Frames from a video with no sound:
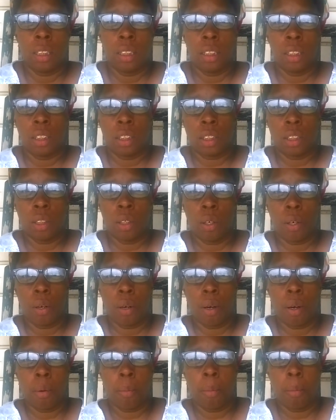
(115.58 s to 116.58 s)

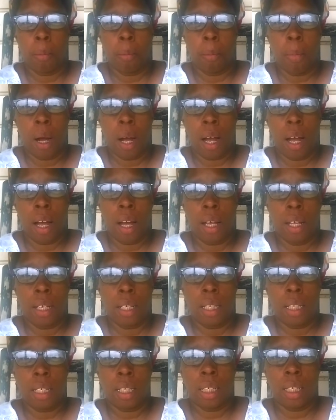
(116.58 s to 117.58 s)
disturb
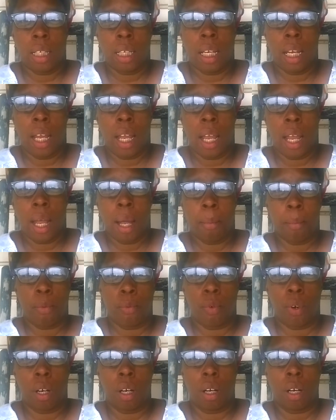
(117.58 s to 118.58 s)
my
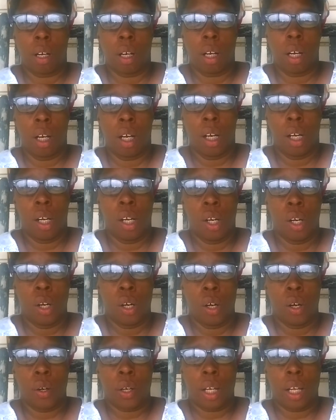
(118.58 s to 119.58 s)
camera.
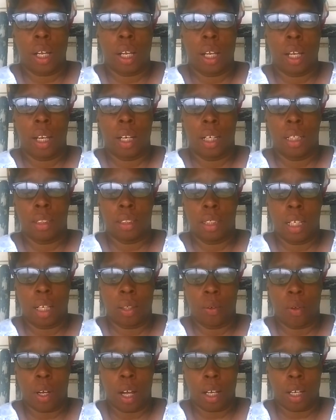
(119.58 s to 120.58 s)
Okay, let's see how
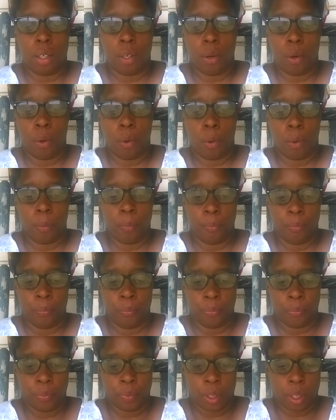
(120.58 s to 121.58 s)
long I can hold.
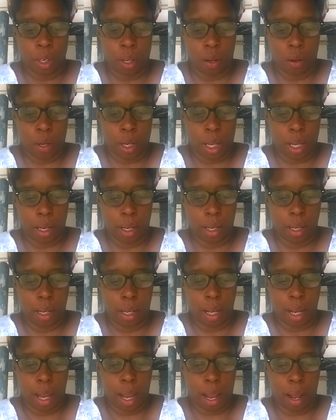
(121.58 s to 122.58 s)
Okay,
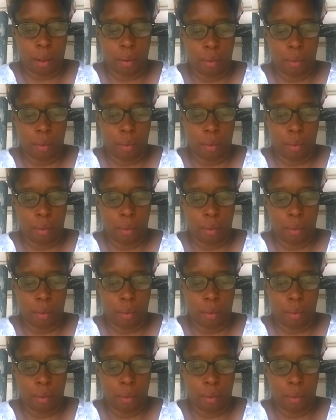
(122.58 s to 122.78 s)
now